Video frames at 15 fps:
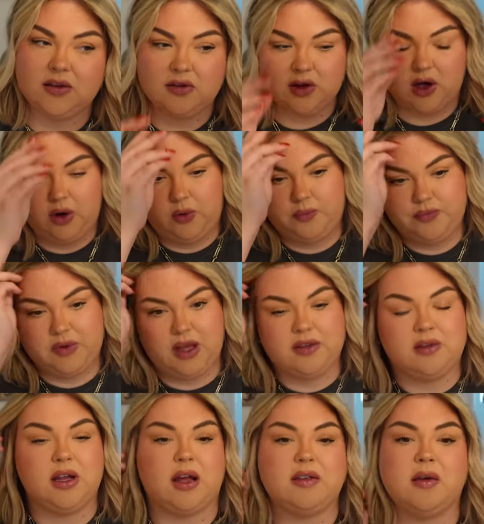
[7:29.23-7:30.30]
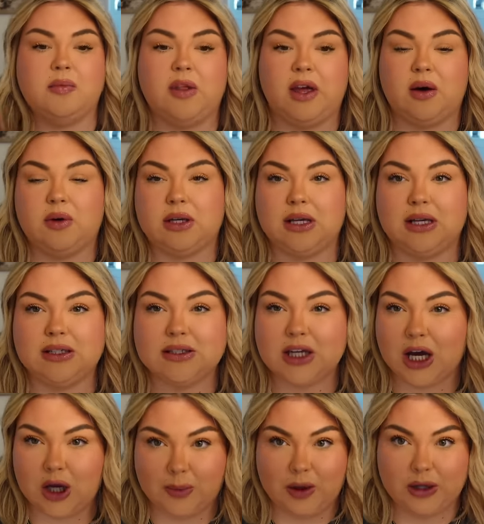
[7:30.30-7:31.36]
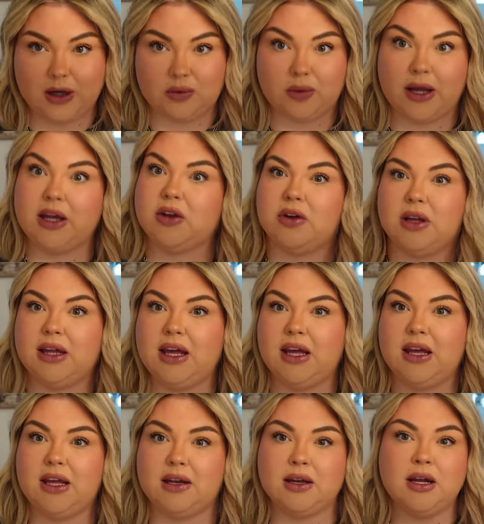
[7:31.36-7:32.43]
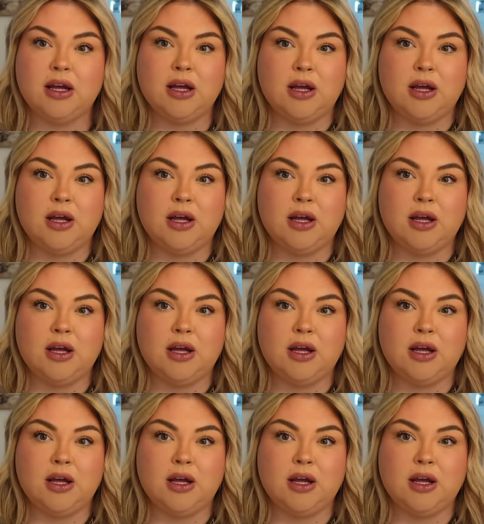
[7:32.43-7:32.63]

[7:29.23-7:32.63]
So it's not something I want to talk about like regularly and